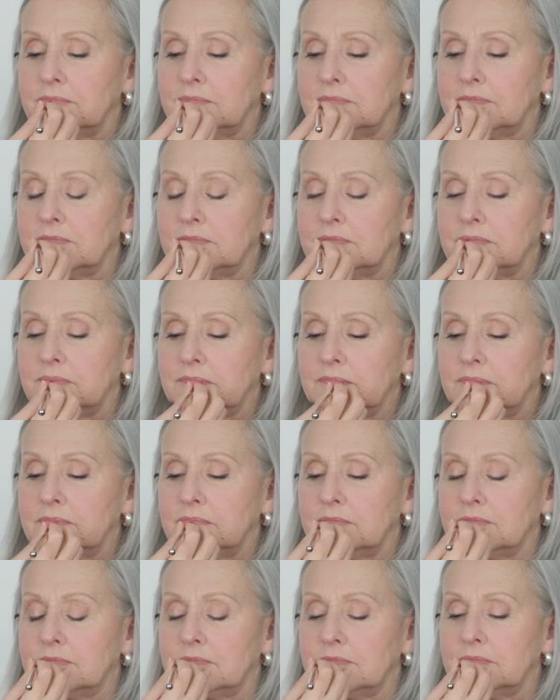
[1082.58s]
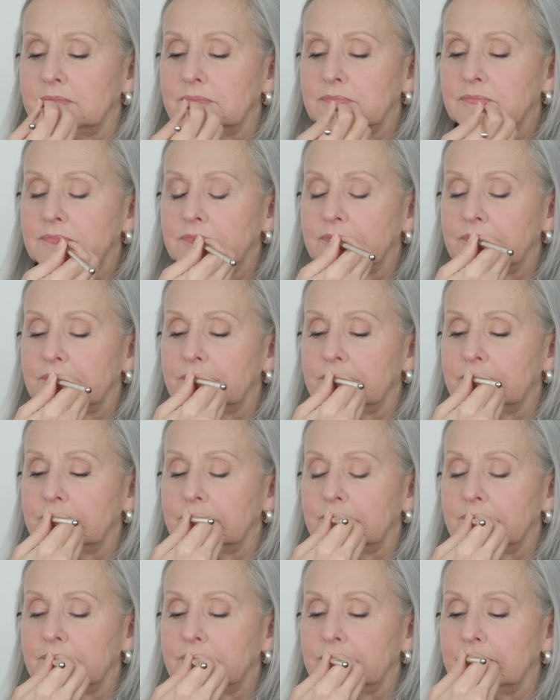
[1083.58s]

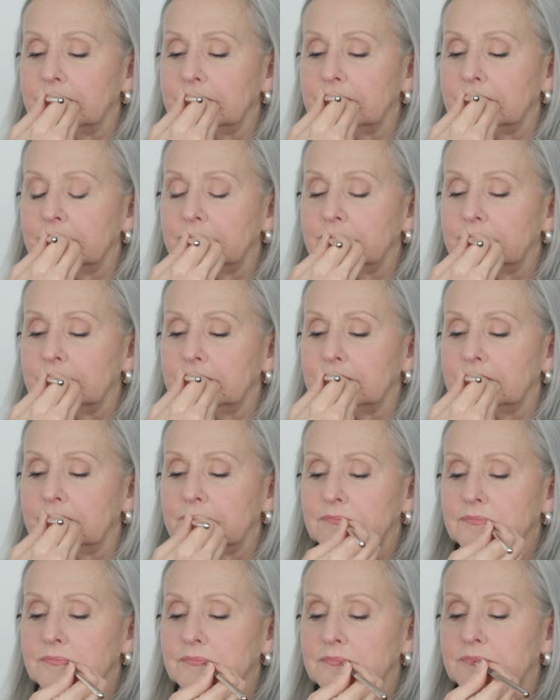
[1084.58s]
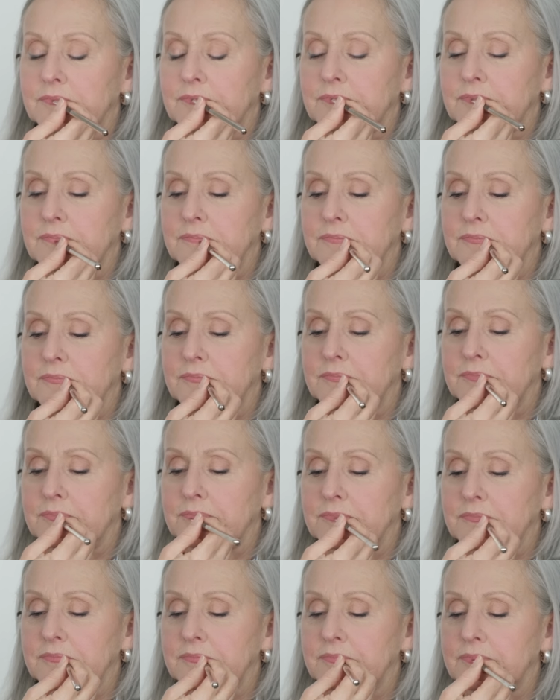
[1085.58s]

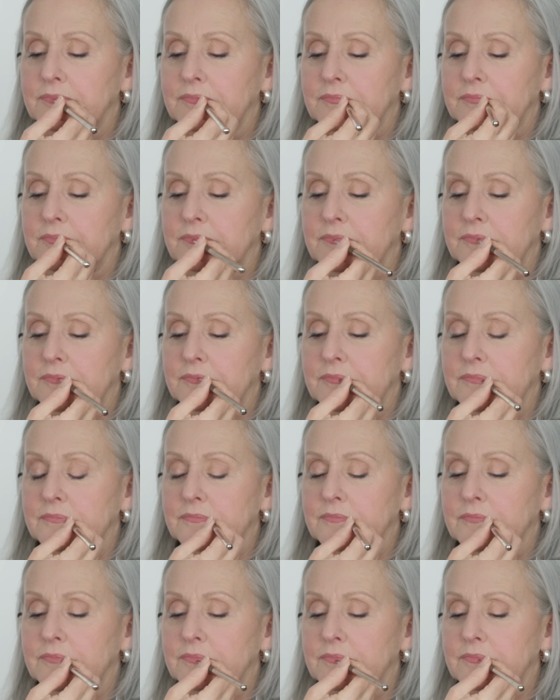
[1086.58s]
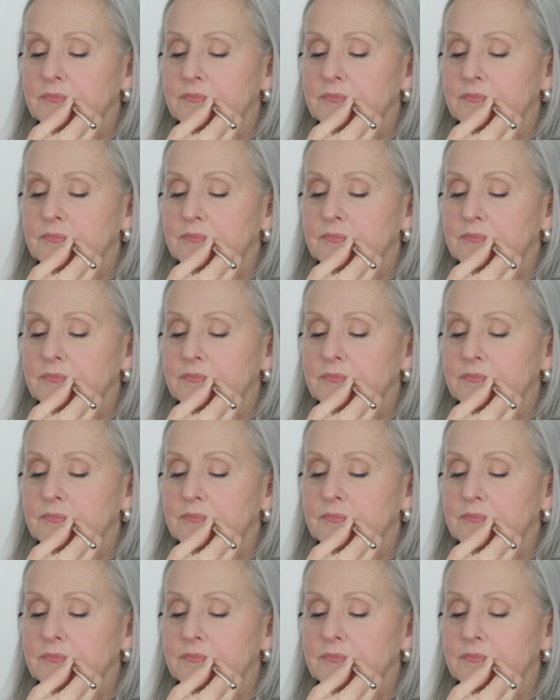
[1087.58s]
Nothing is said.